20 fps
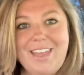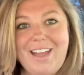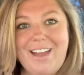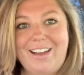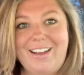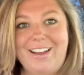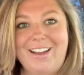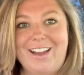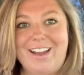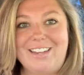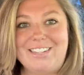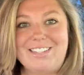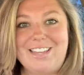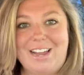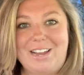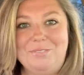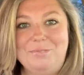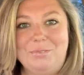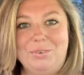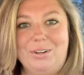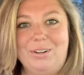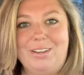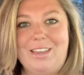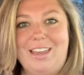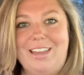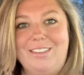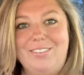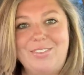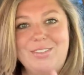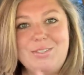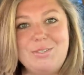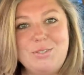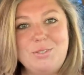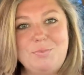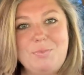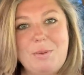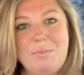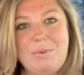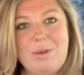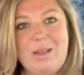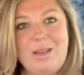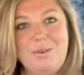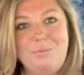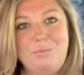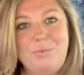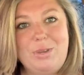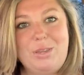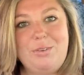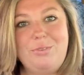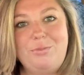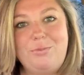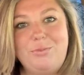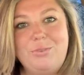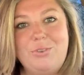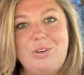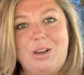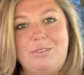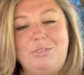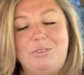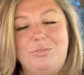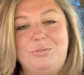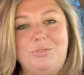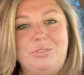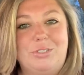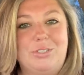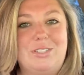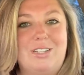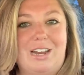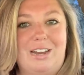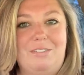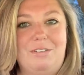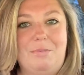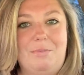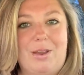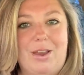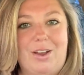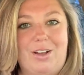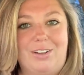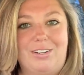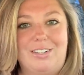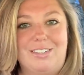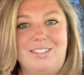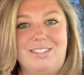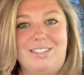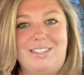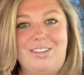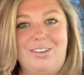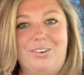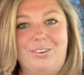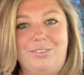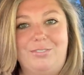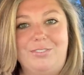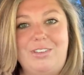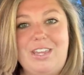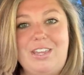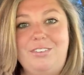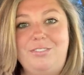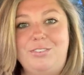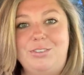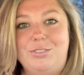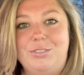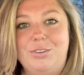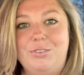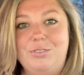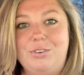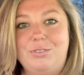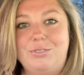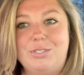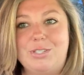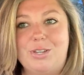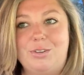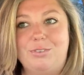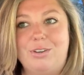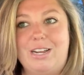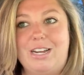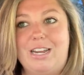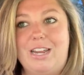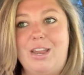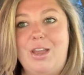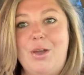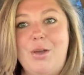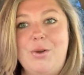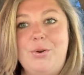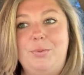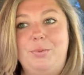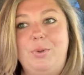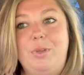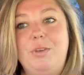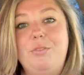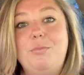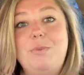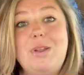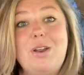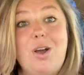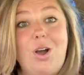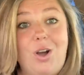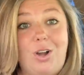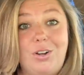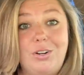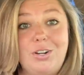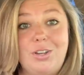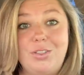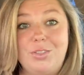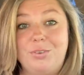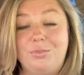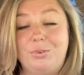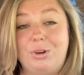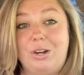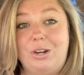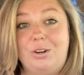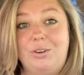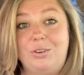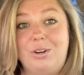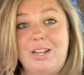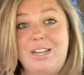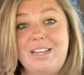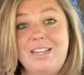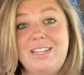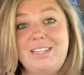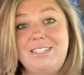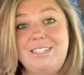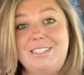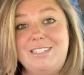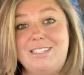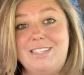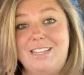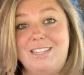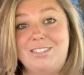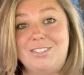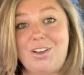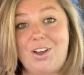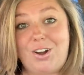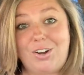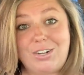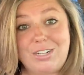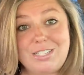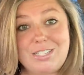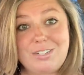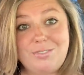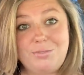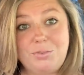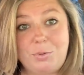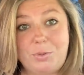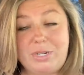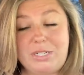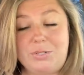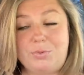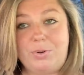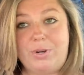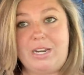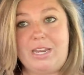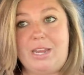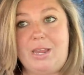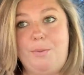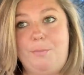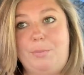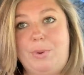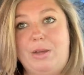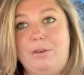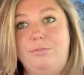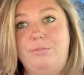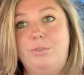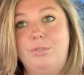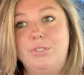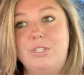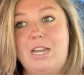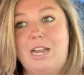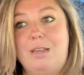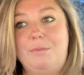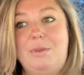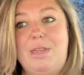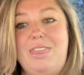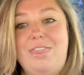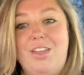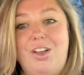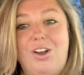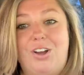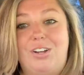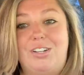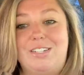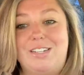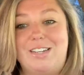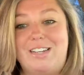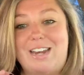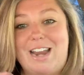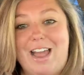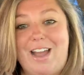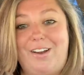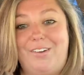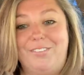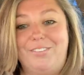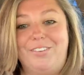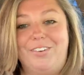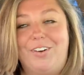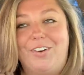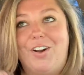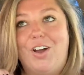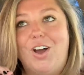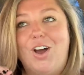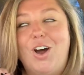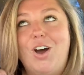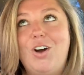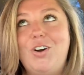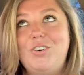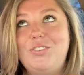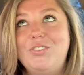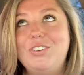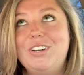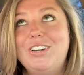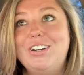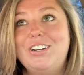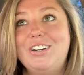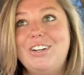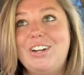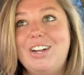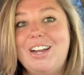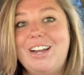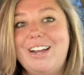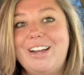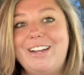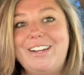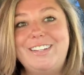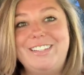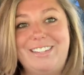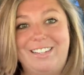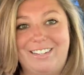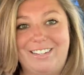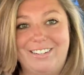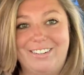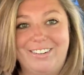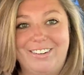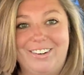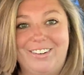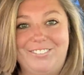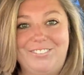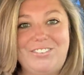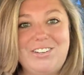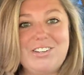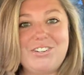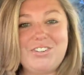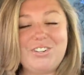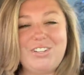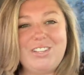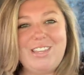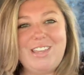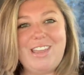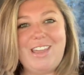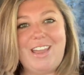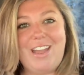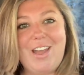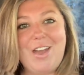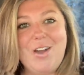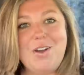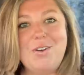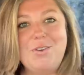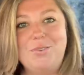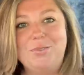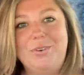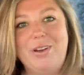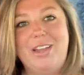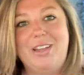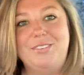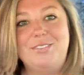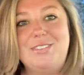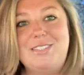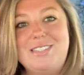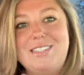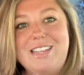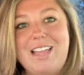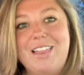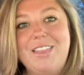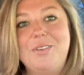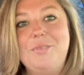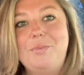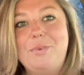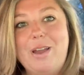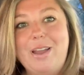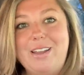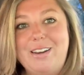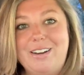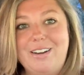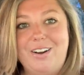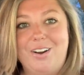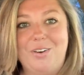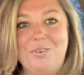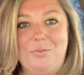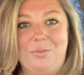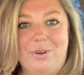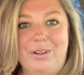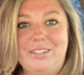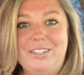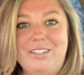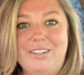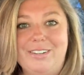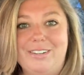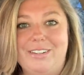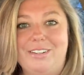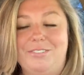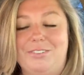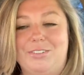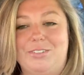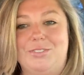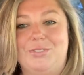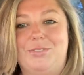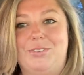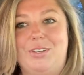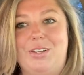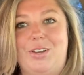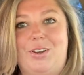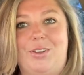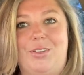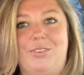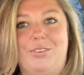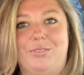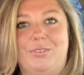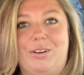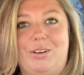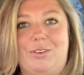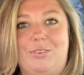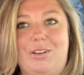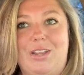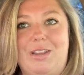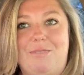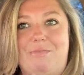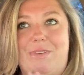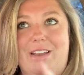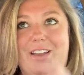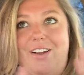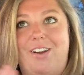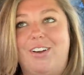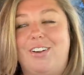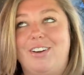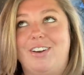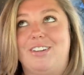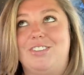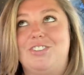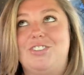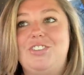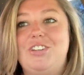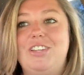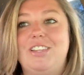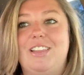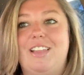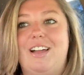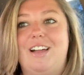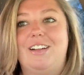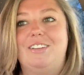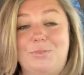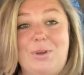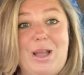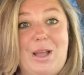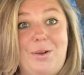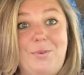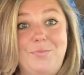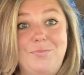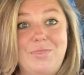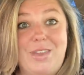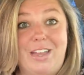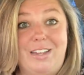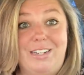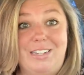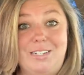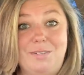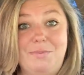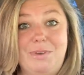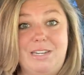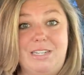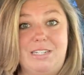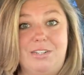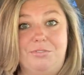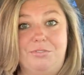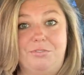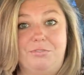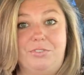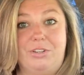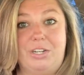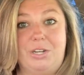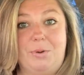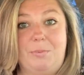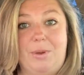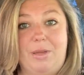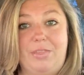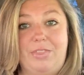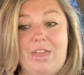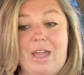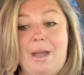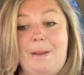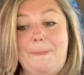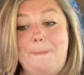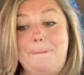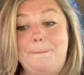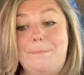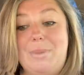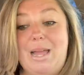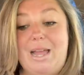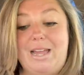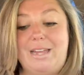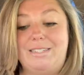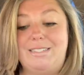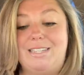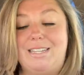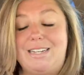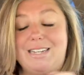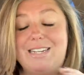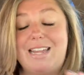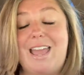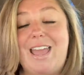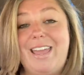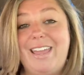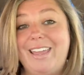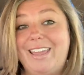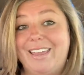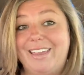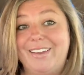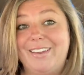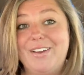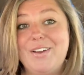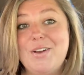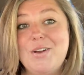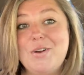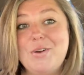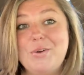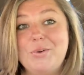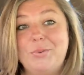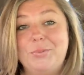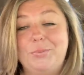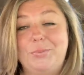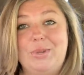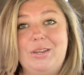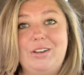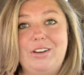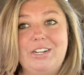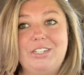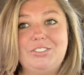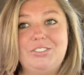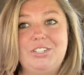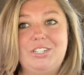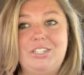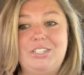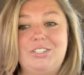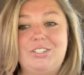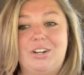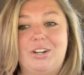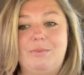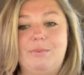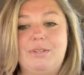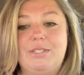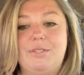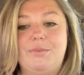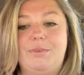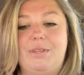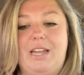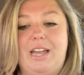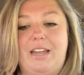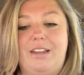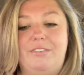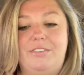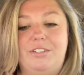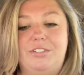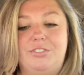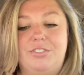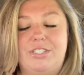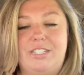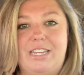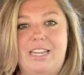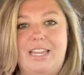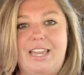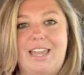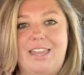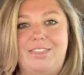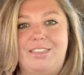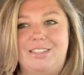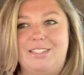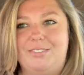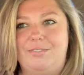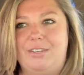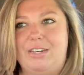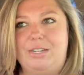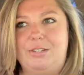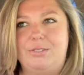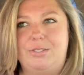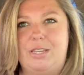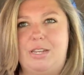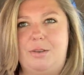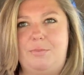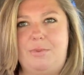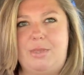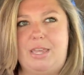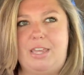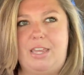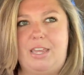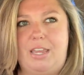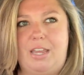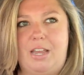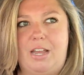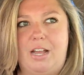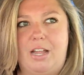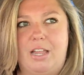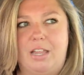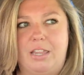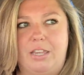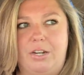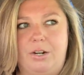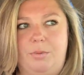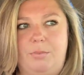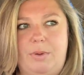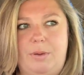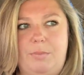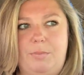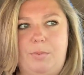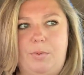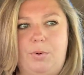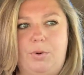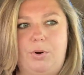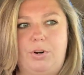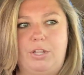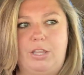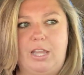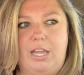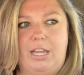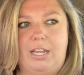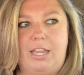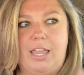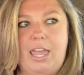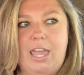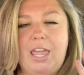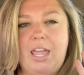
Hi guys, I'm Brooke and this is Pippa, and we travel full-time in my Honda CRV. If you don't know us already, we have been on the road since August of 2020, but full-time in the Honda now for over a year. Officially, we have celebrated our one-year anniversary on the road in my Honda Sheila. Wow, I need to make a different video about that, but today we are actually going to talk about something kind of interesting, and this video is going to be a little bit more like